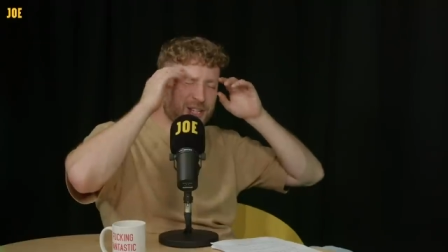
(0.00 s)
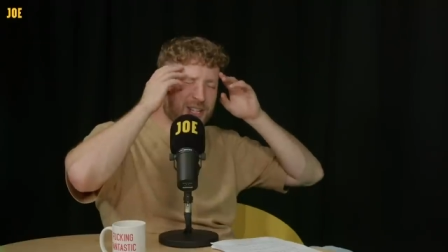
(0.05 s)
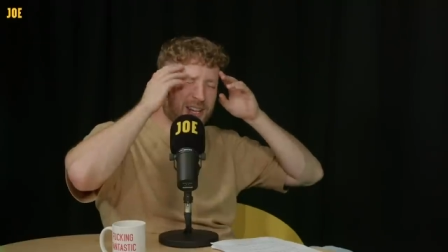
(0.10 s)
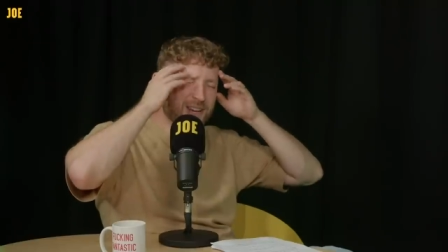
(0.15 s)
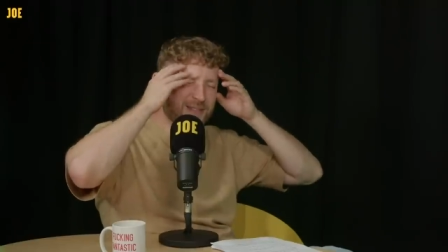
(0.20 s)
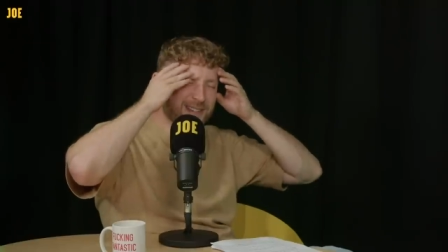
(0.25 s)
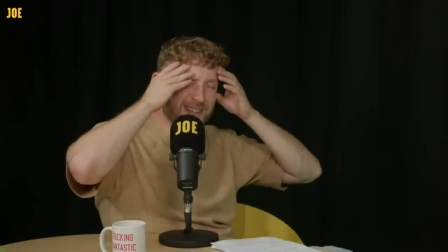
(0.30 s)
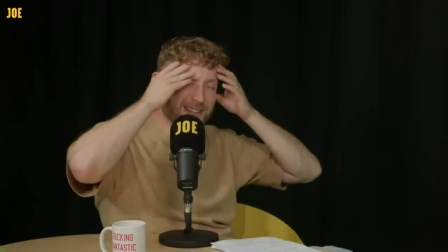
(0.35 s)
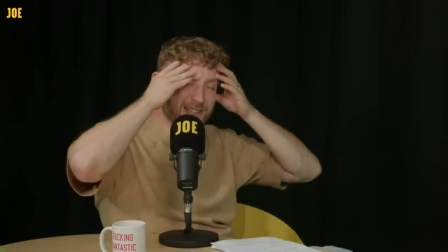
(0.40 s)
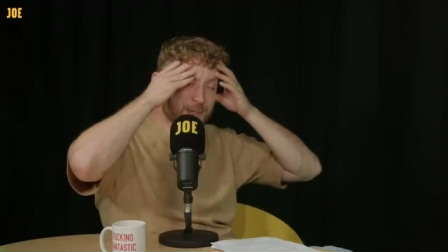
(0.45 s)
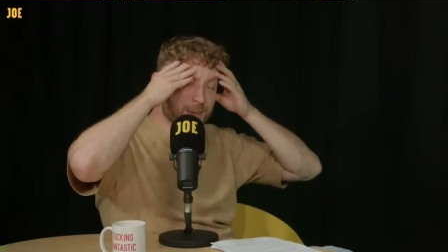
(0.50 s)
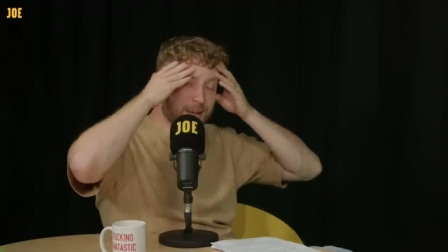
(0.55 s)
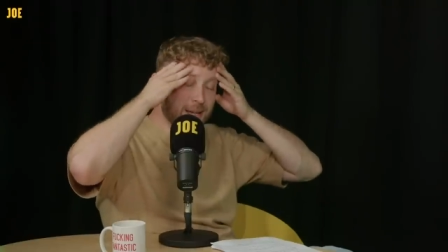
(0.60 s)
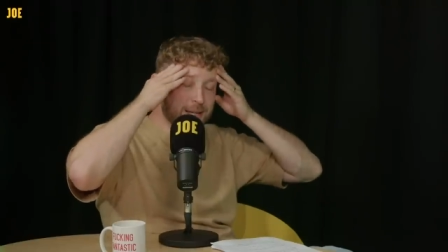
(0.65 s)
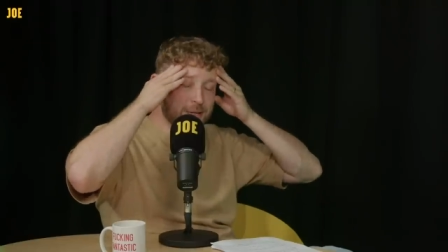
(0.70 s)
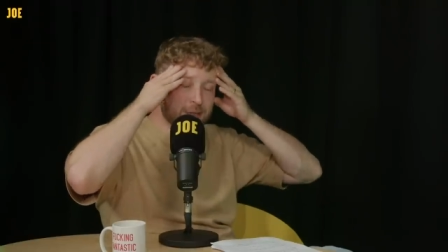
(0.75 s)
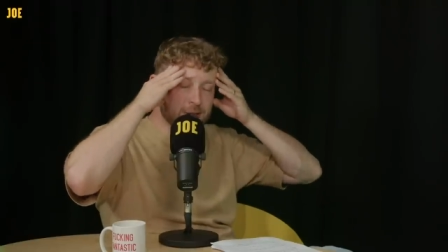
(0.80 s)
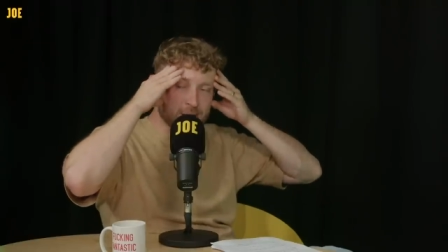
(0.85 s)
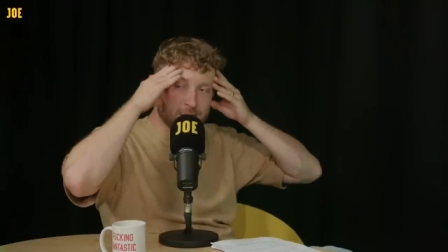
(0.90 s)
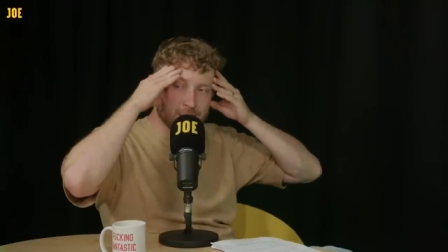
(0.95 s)
She gives this
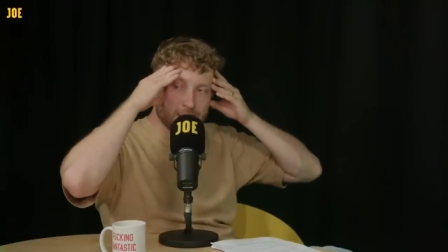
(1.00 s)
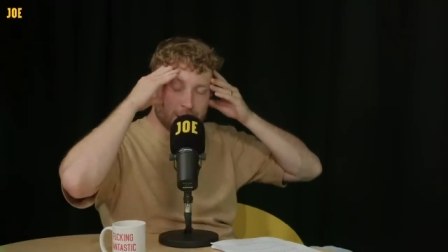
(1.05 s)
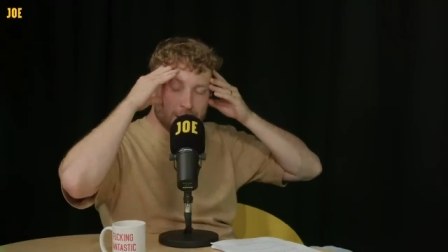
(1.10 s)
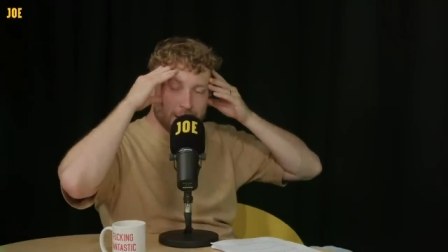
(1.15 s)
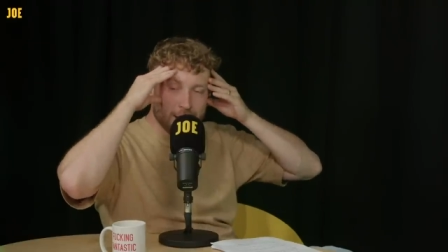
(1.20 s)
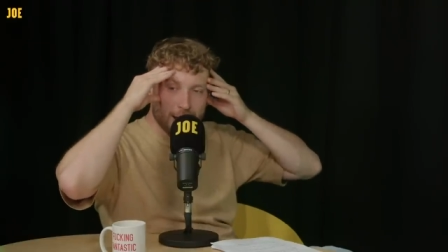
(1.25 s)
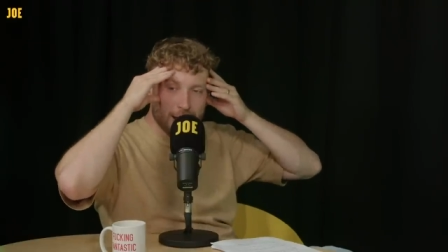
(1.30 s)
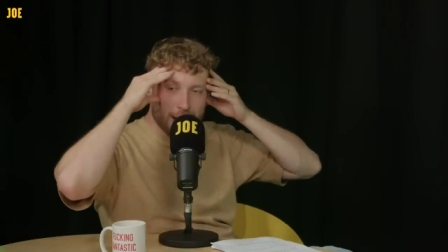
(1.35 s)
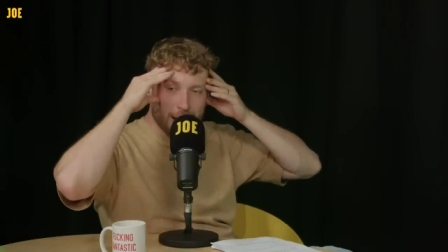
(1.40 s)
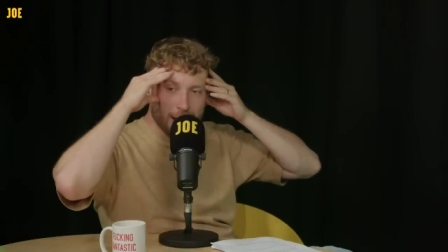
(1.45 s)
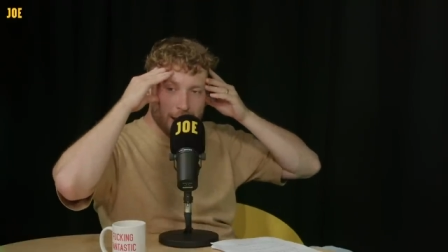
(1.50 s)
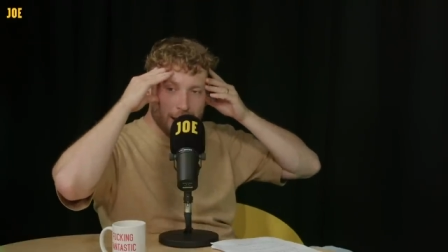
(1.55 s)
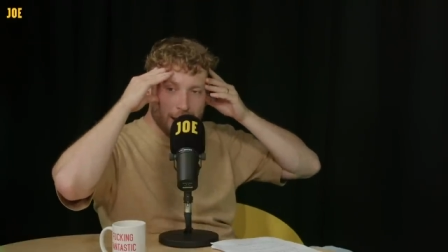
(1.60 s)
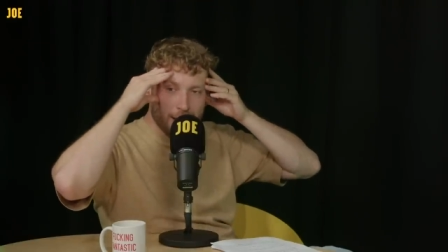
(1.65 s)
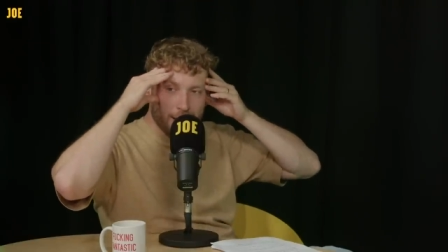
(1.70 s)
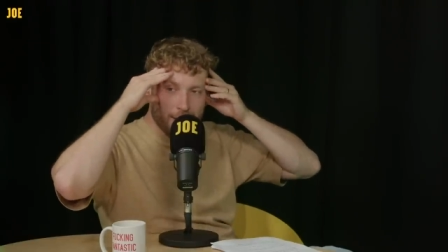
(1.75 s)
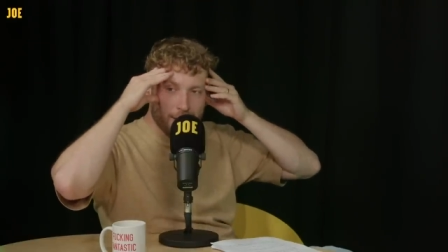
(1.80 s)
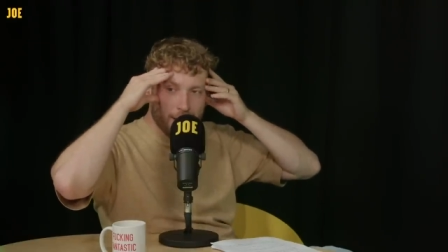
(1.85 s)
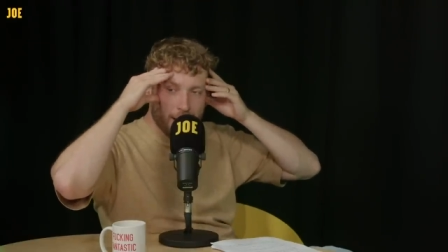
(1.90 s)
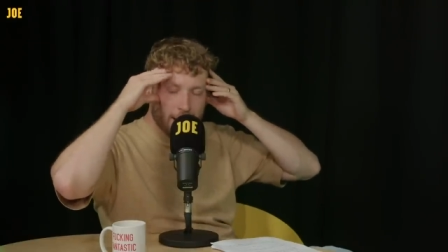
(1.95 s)
speech.
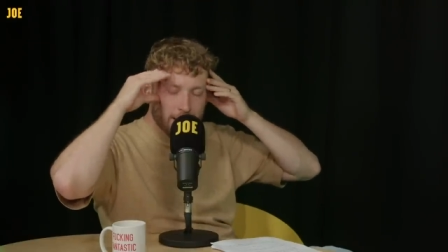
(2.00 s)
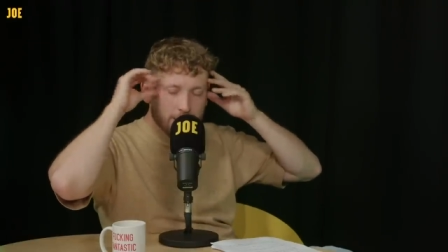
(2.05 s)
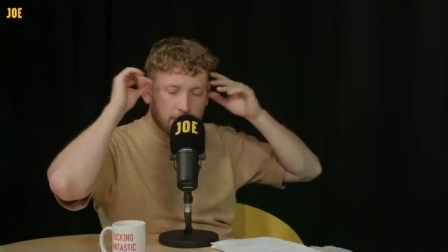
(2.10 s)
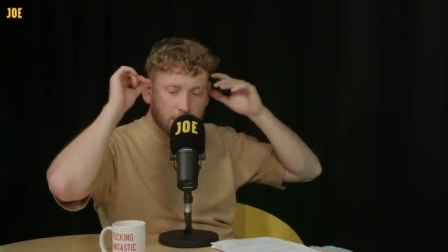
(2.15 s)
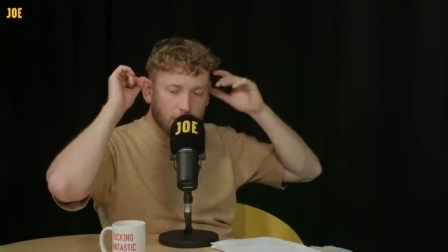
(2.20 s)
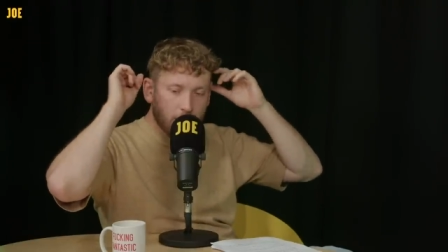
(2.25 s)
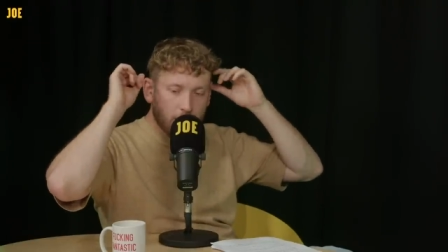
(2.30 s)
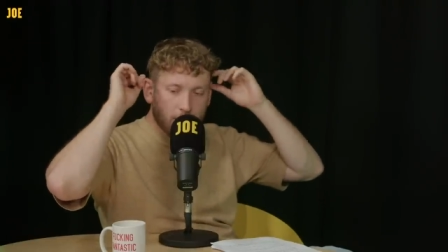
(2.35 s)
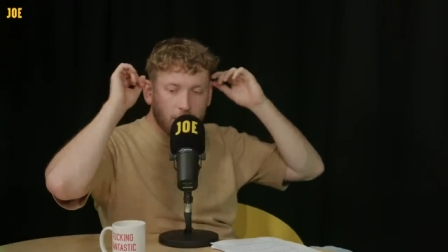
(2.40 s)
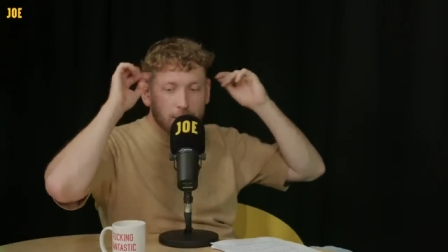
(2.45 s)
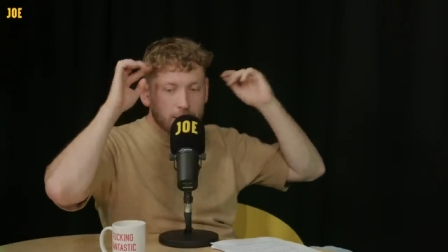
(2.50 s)
And